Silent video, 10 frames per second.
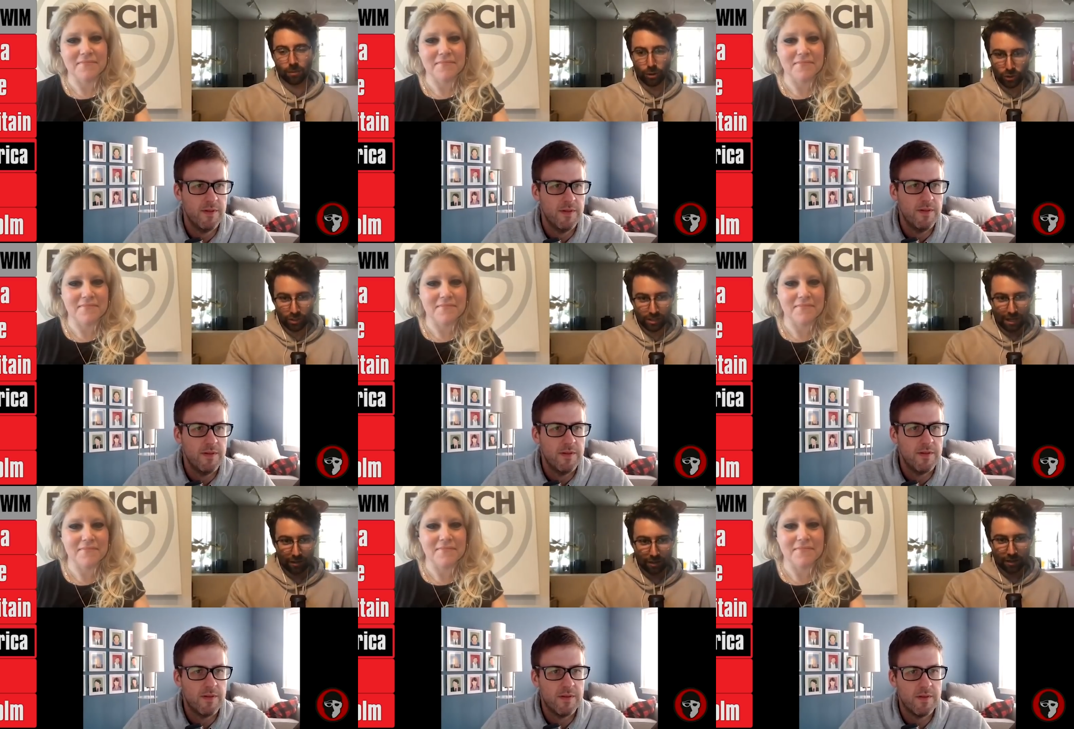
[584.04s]
Speaker 1: emerging
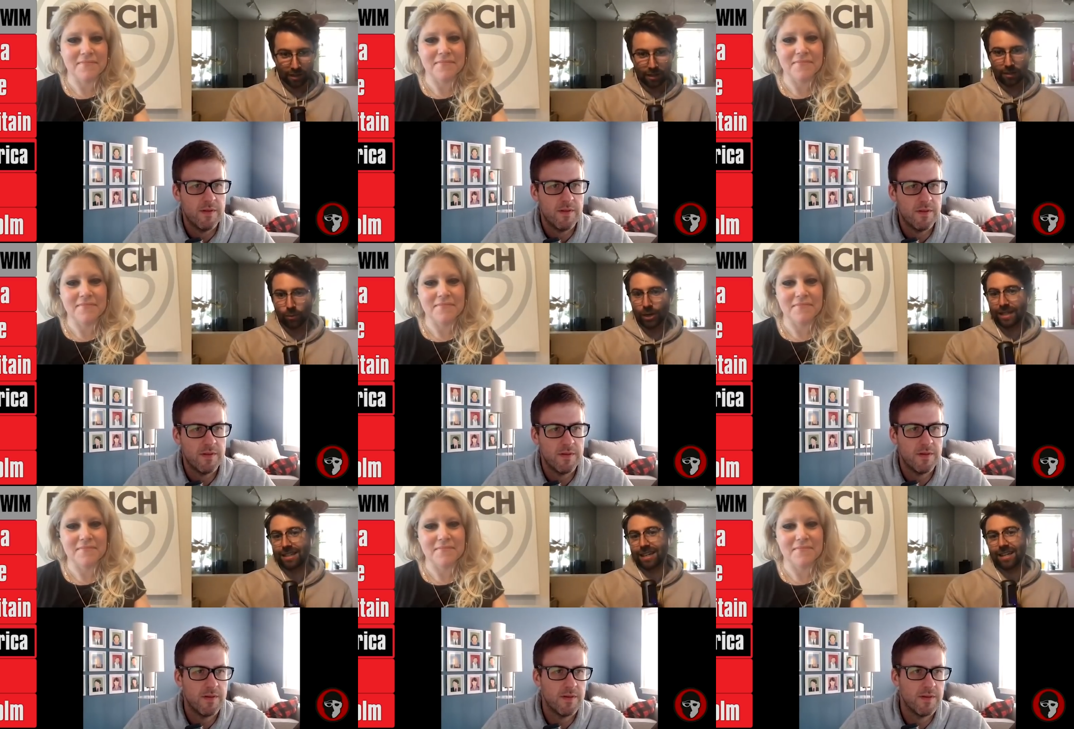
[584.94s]
talent.
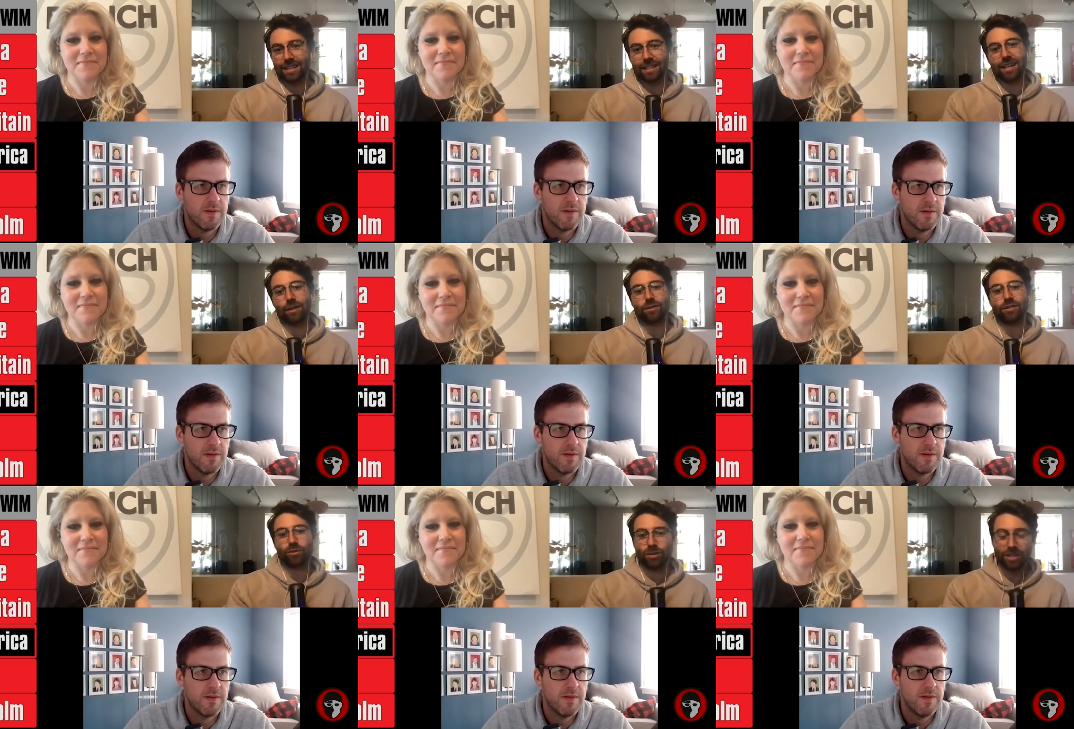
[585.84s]
Brad Tandy announced
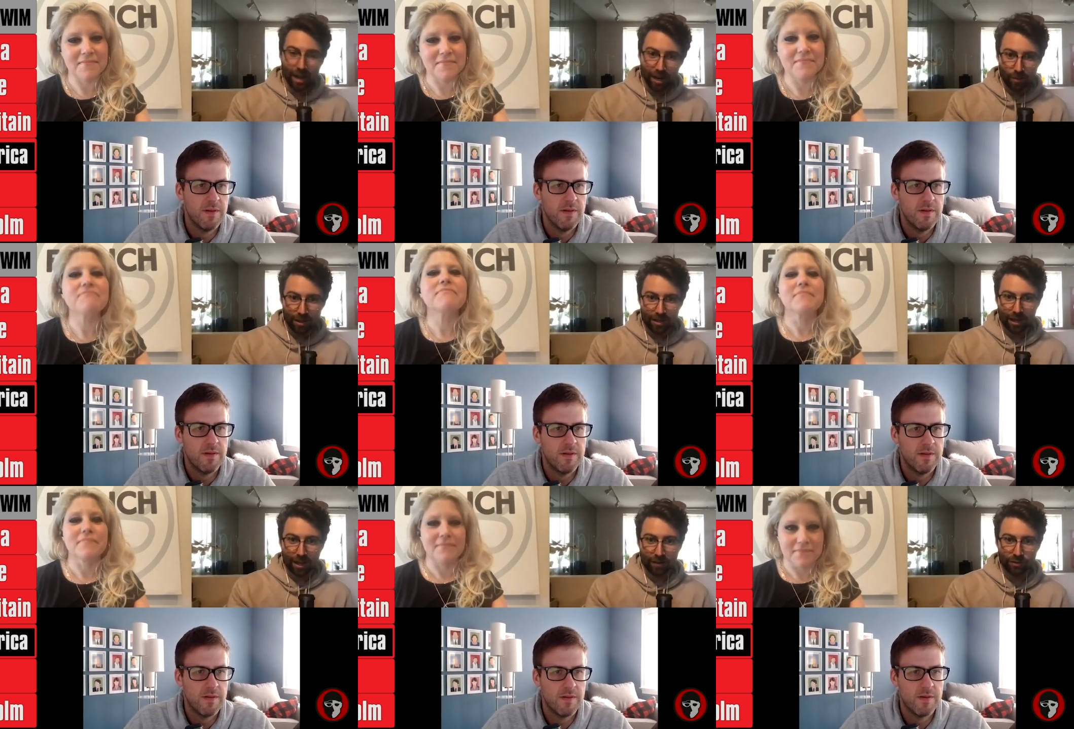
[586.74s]
his retirement
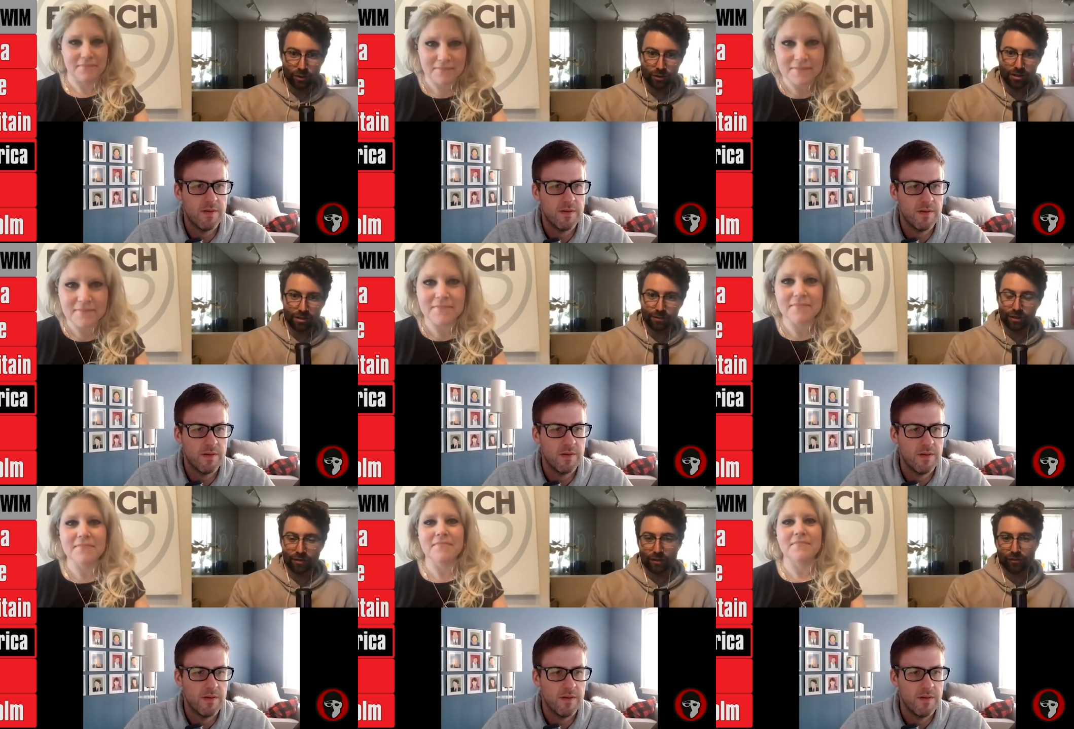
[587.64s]
after his
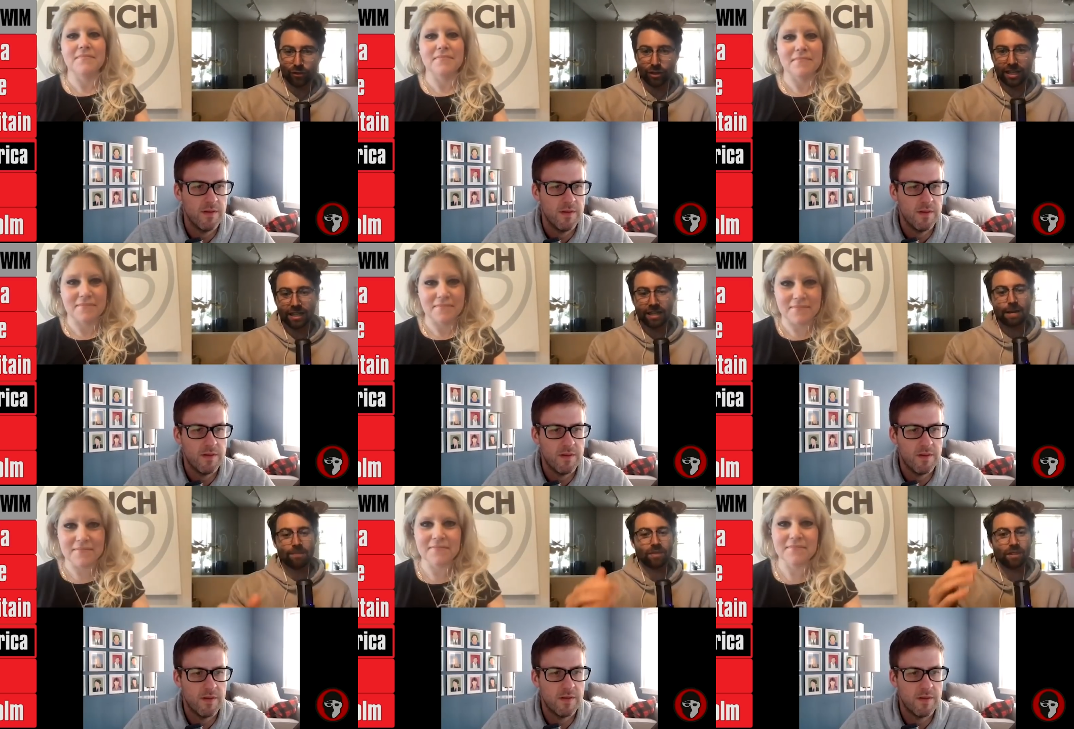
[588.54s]
fifty
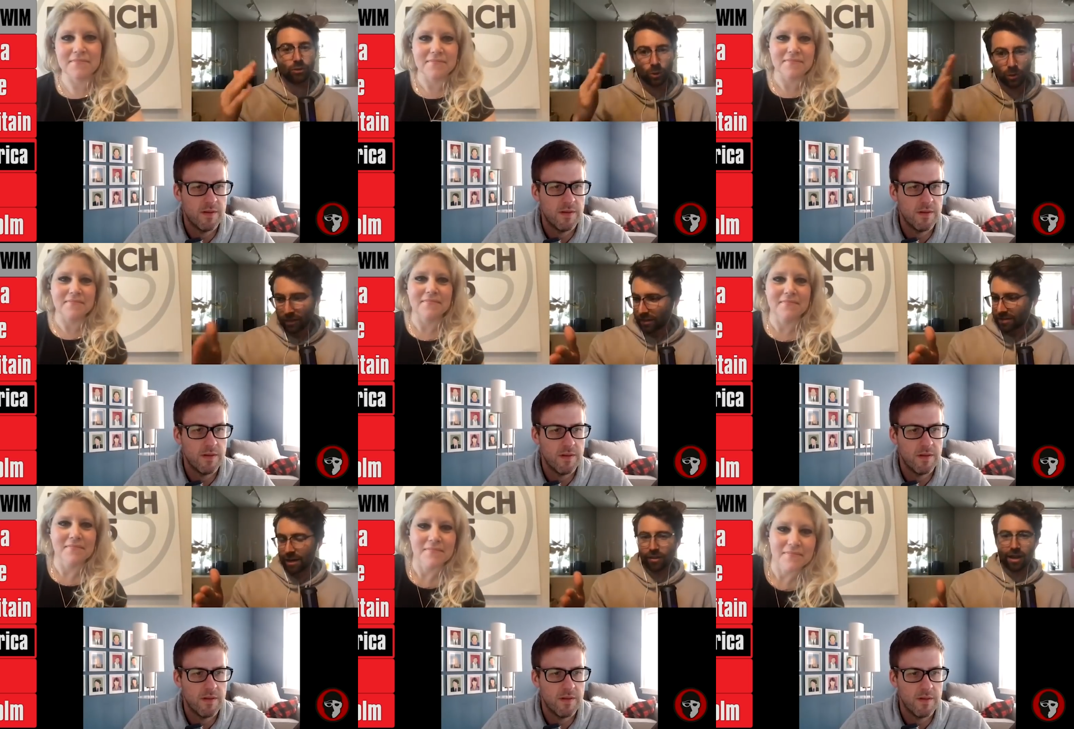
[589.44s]
free. So what do we think?
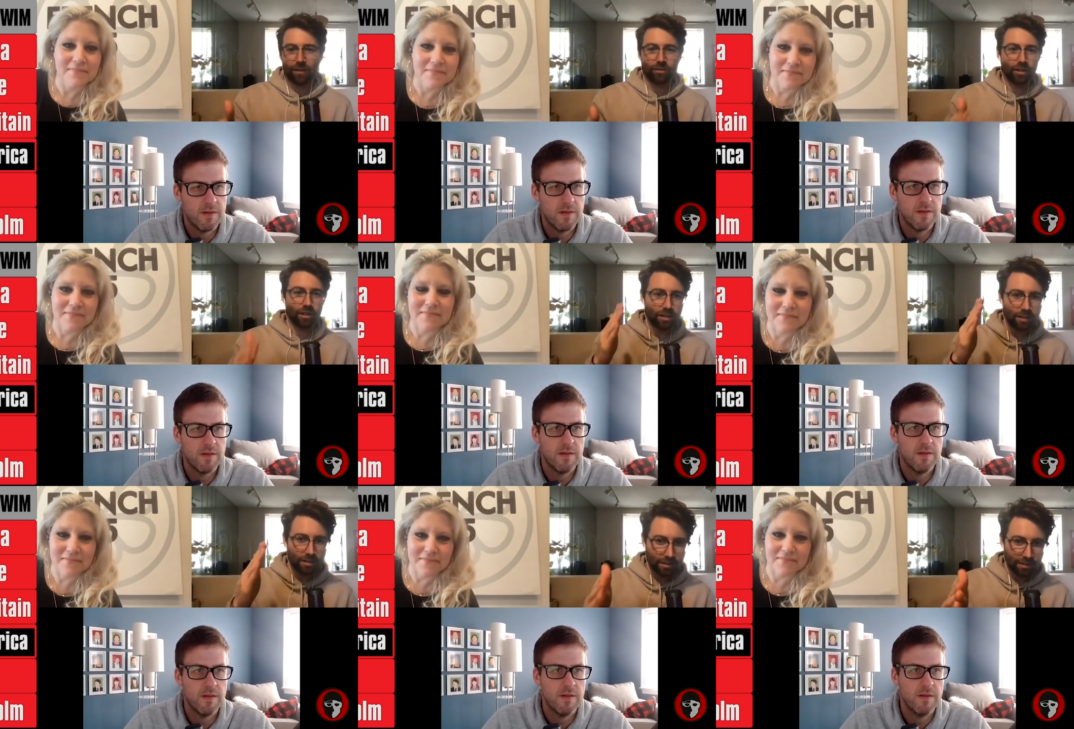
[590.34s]
South
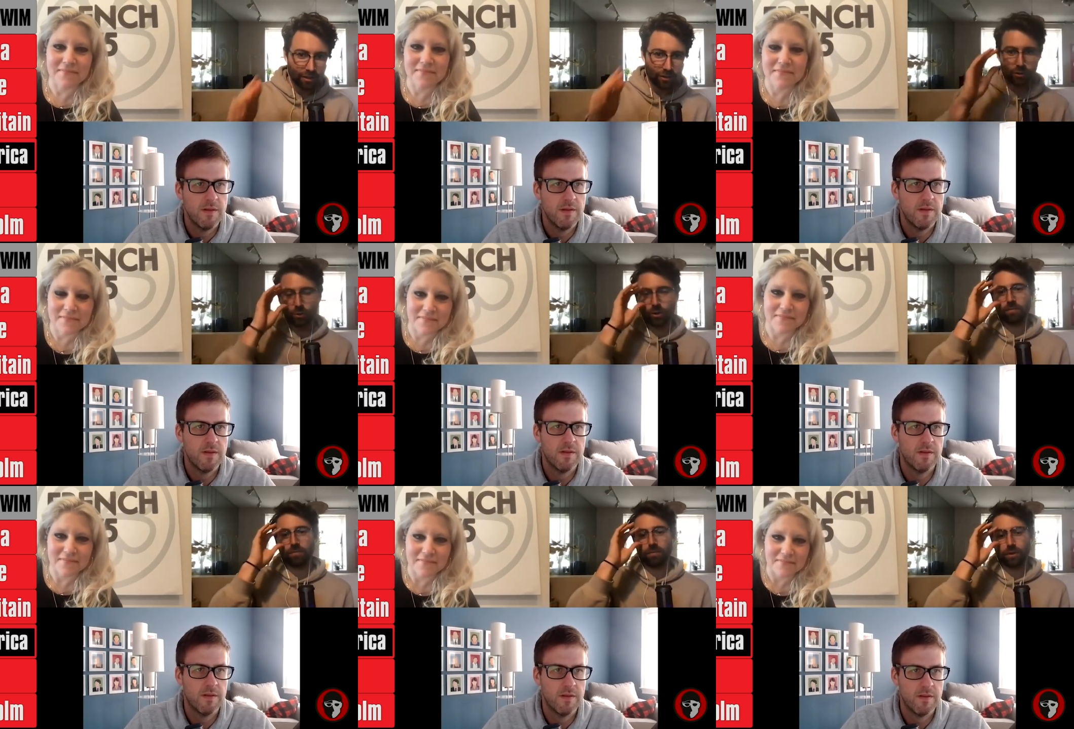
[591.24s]
Africa, sink or
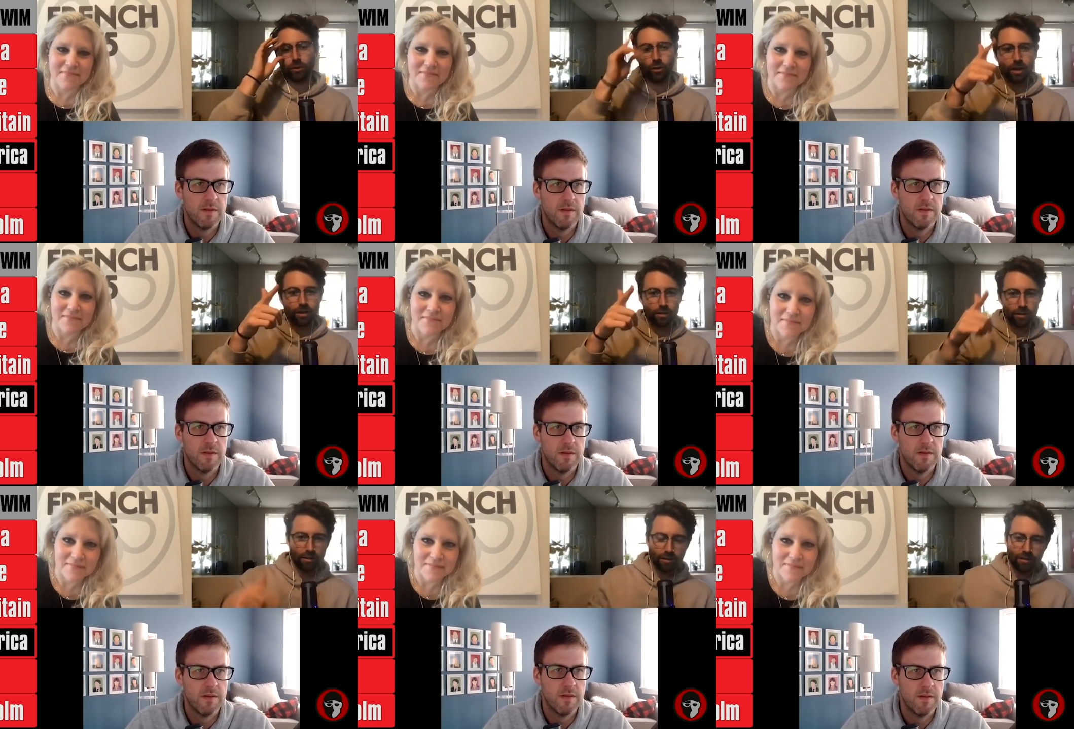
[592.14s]
swim?
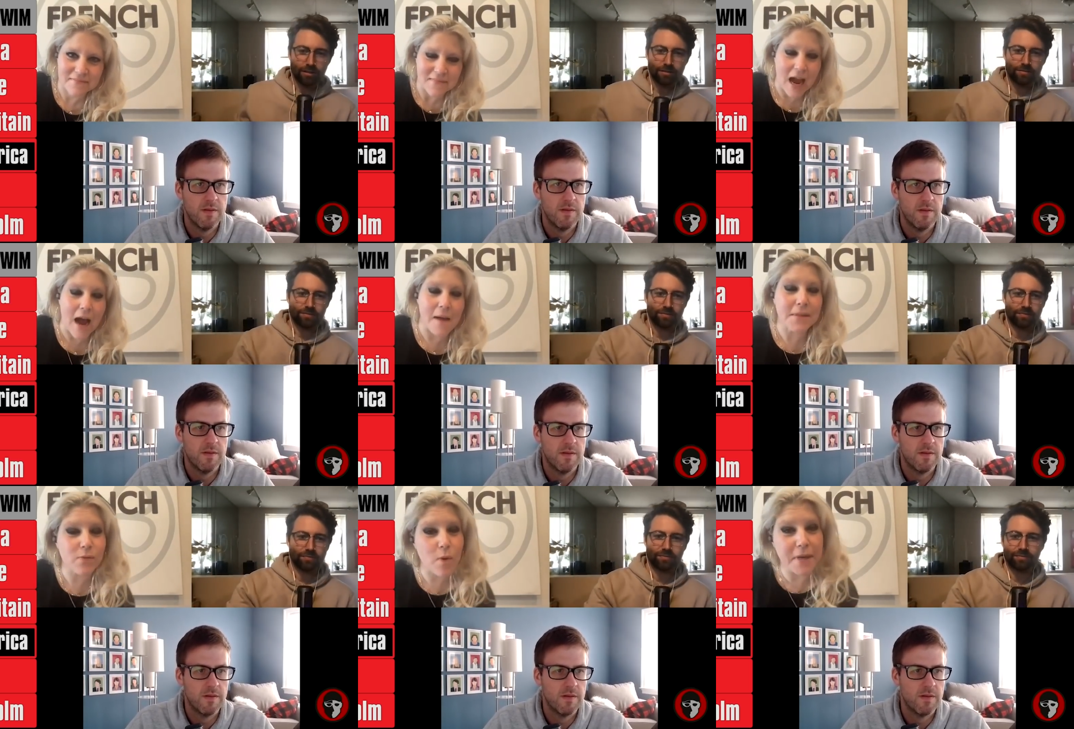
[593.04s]
Loretta?
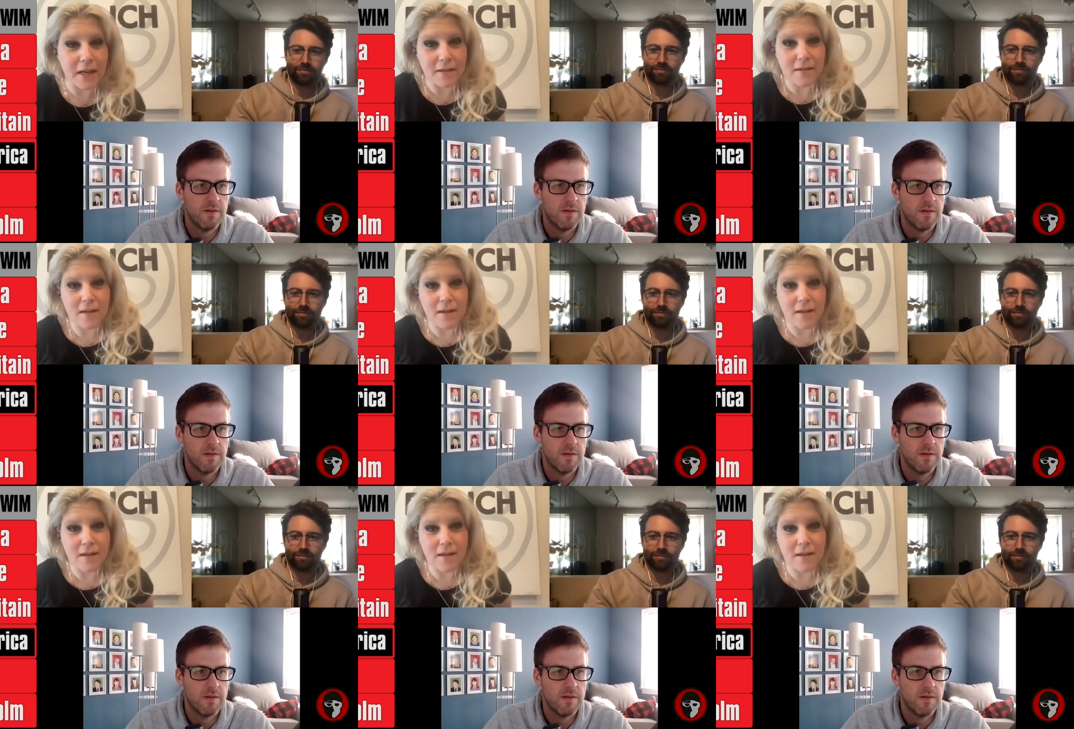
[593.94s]
Speaker 2: I'm swimming it.